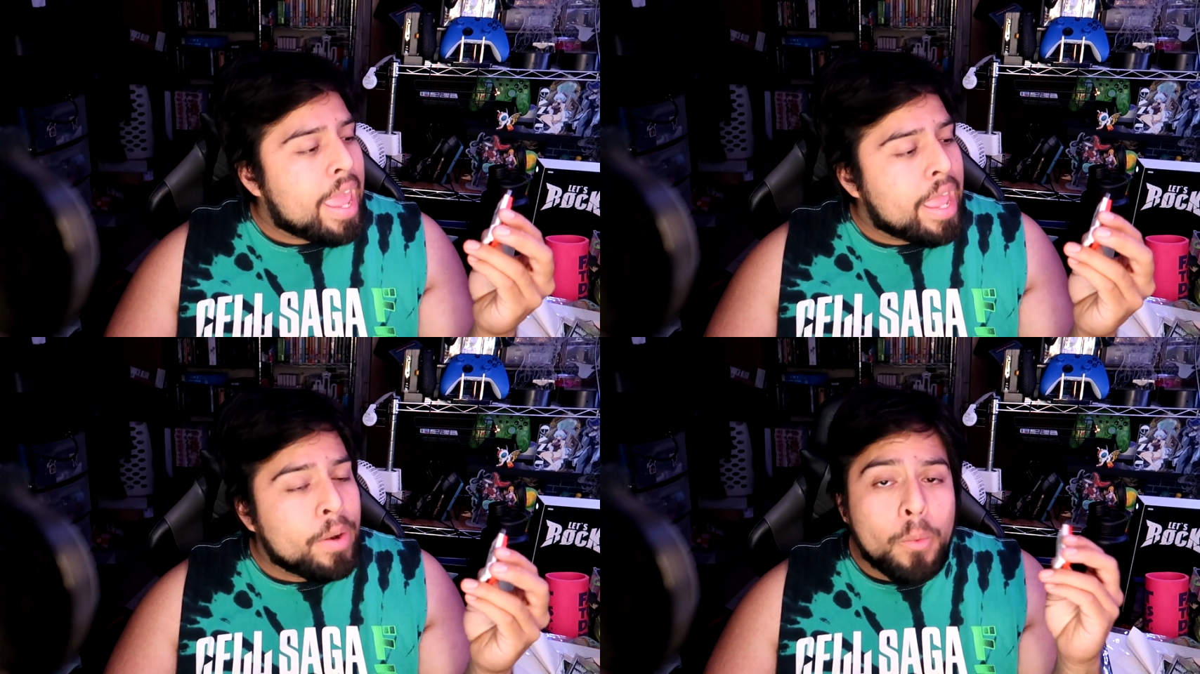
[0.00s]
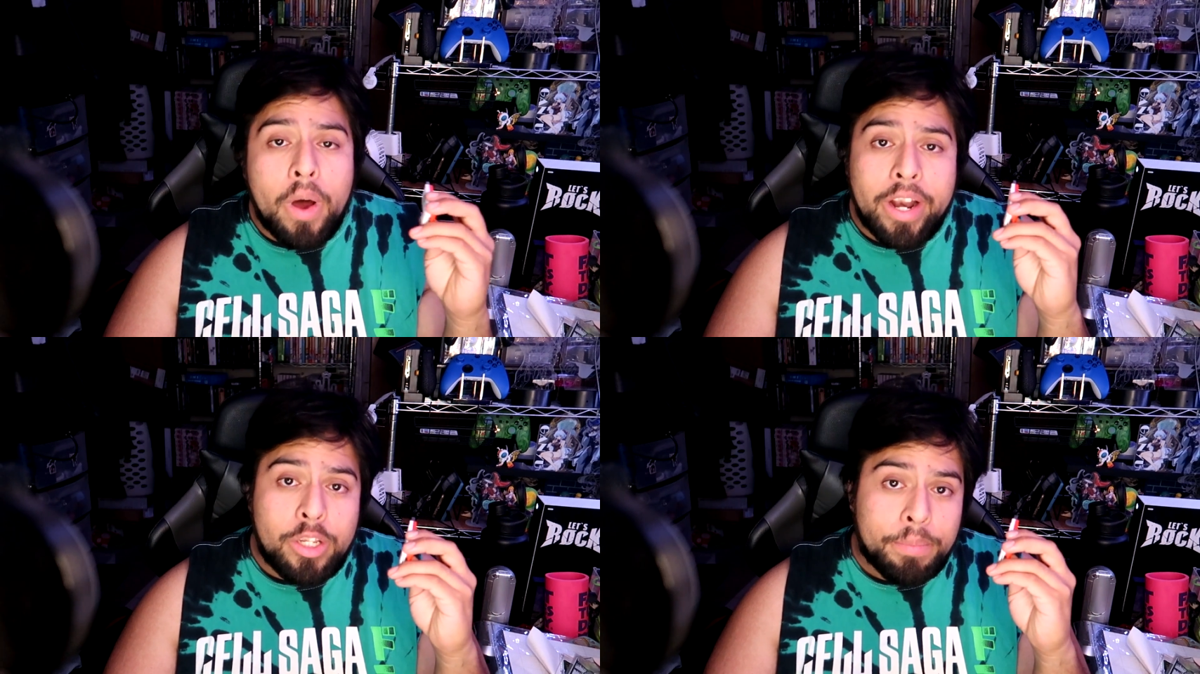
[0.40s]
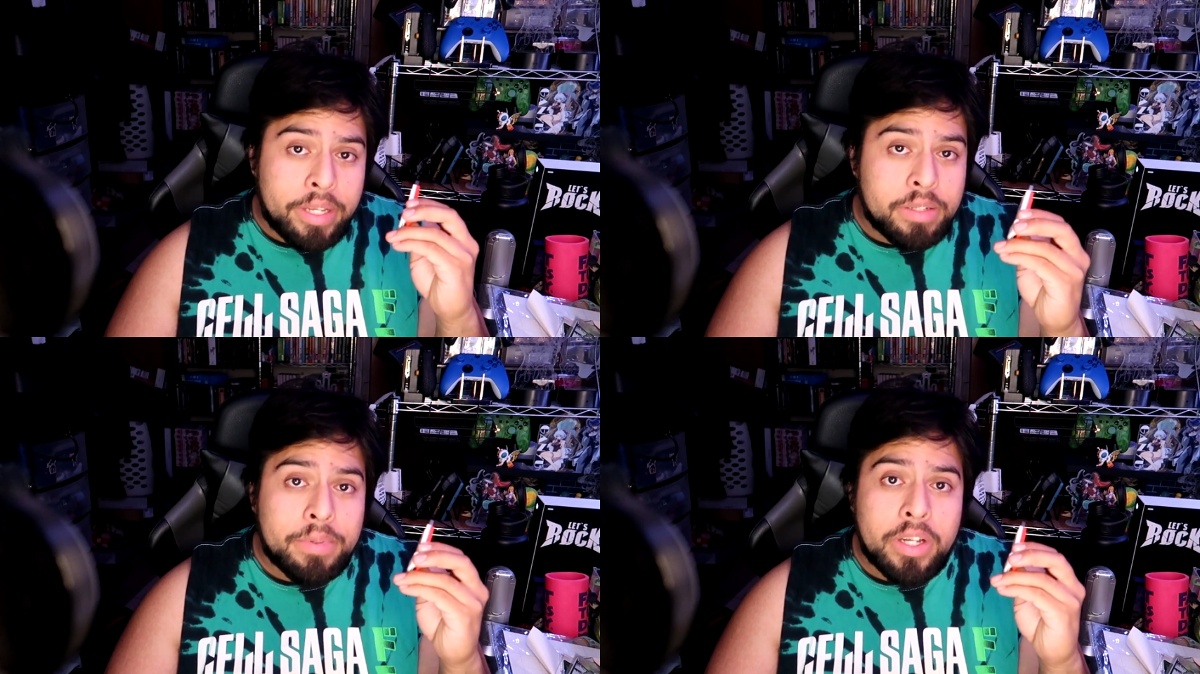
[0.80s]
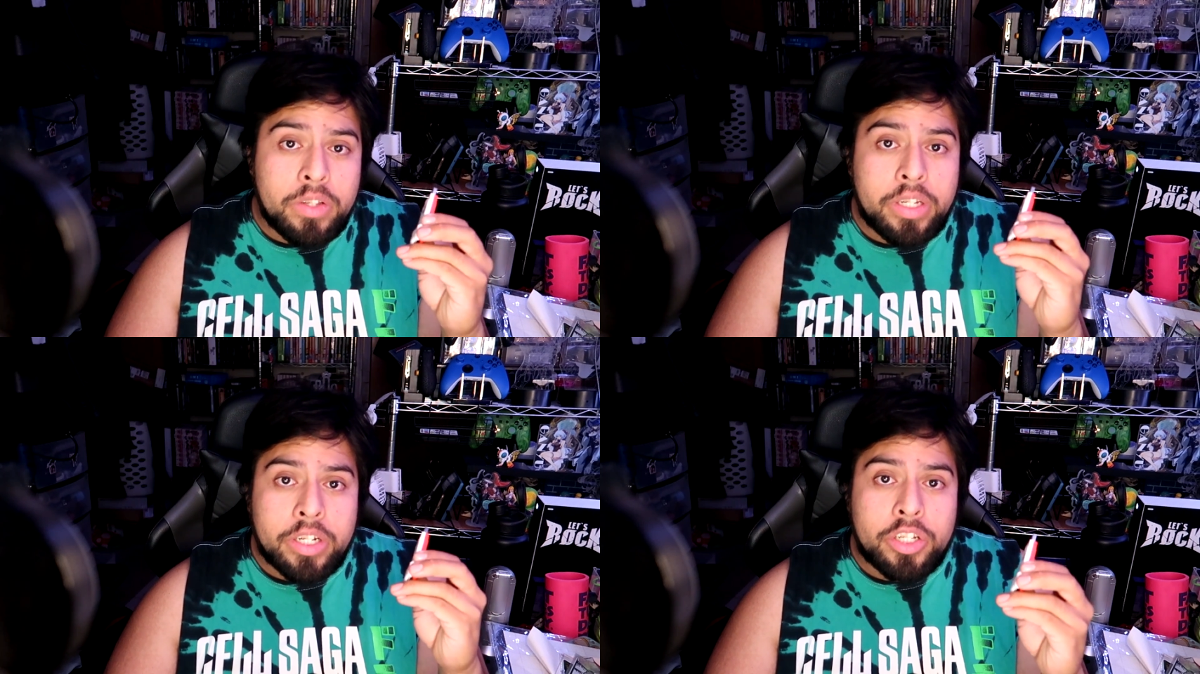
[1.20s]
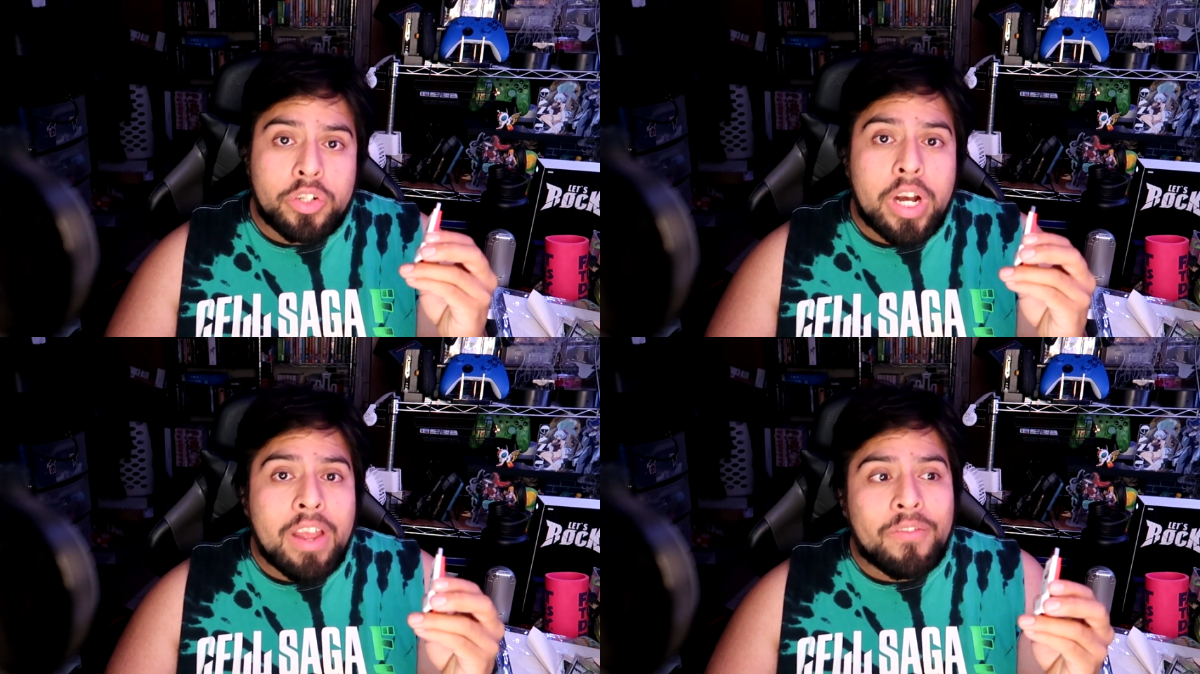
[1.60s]
and wanted to play some Guilty Gear
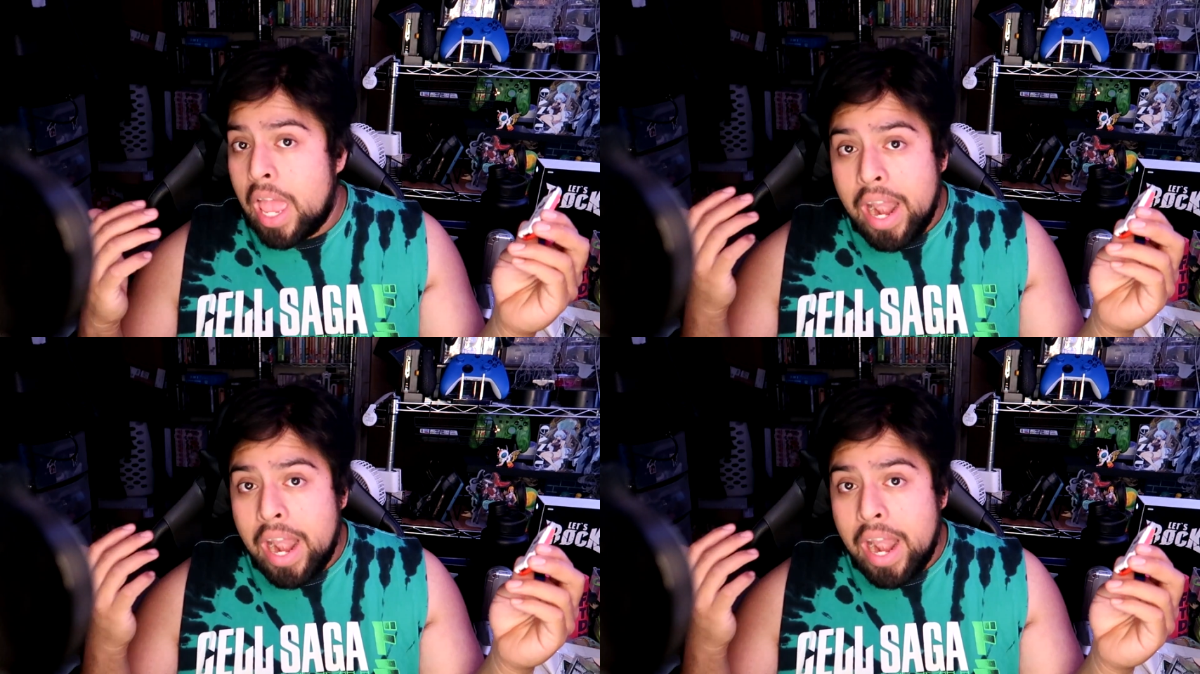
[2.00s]
Strive,